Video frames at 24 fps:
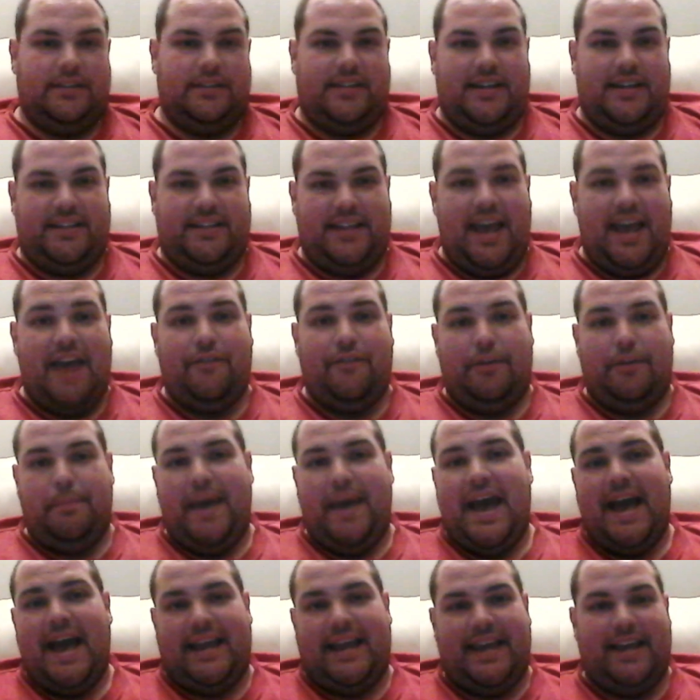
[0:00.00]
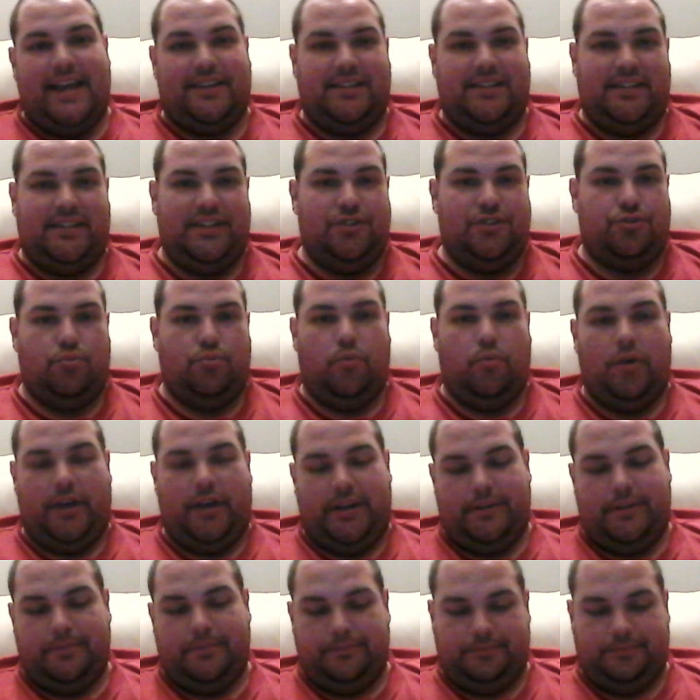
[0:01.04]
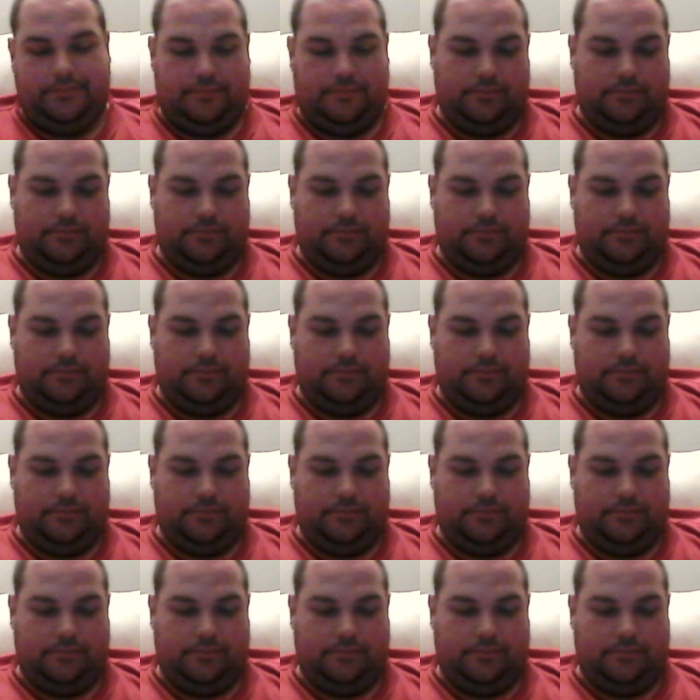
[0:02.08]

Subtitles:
Since every pack has at least one.